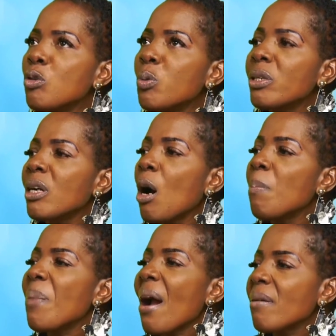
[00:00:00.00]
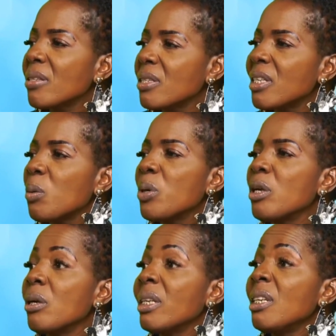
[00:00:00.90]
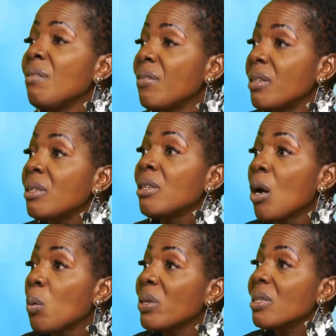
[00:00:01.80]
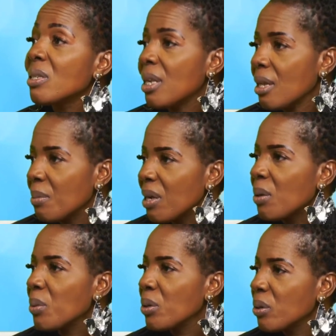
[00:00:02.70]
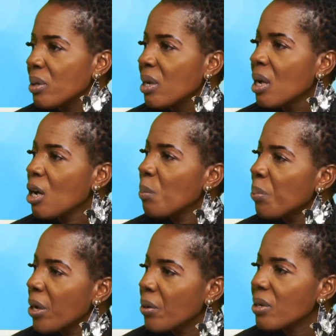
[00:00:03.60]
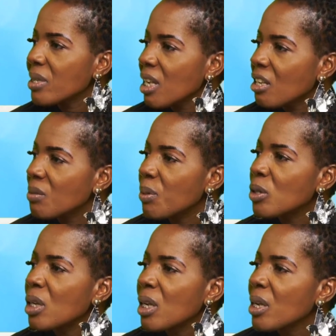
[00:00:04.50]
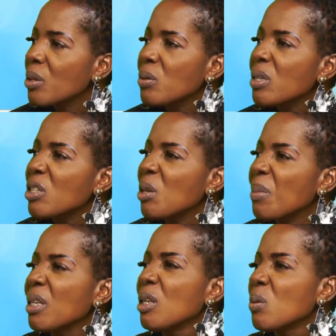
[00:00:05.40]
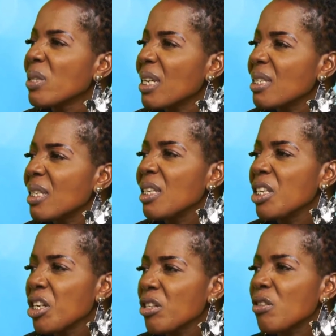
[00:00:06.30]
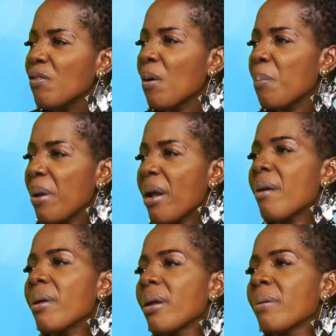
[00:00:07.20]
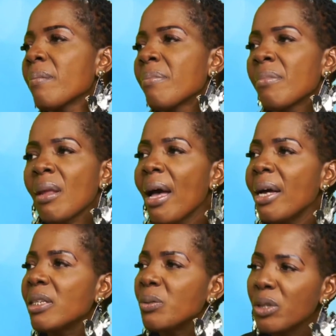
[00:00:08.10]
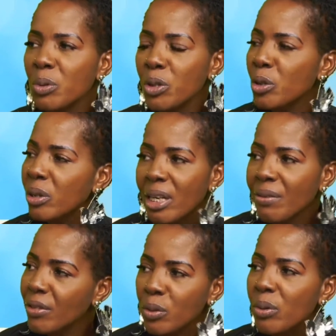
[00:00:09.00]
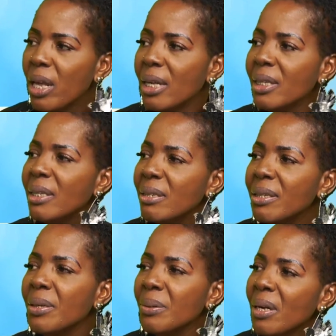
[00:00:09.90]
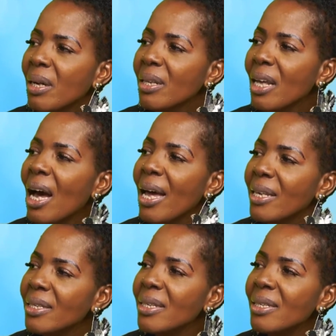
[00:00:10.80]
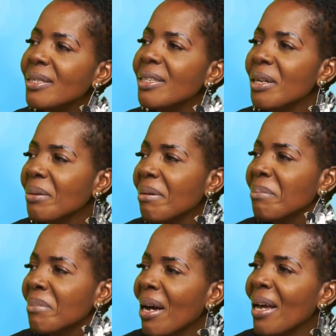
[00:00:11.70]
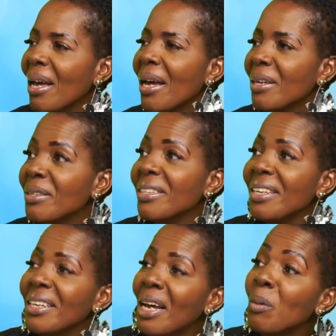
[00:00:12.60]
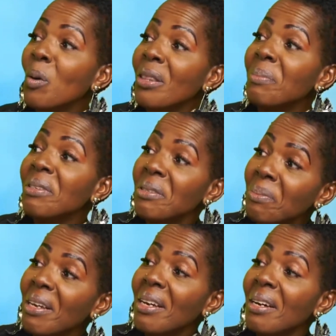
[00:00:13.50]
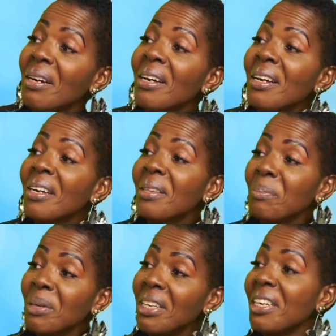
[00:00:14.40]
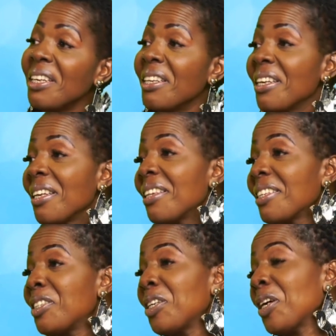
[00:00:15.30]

but the comparisons that and even now we still, because we could compare ourselves, but those are some of the lows. I see years of comparing, and we should never do that. And, the highs is, I could say that I won the Miss Jamaica, the bikini that's year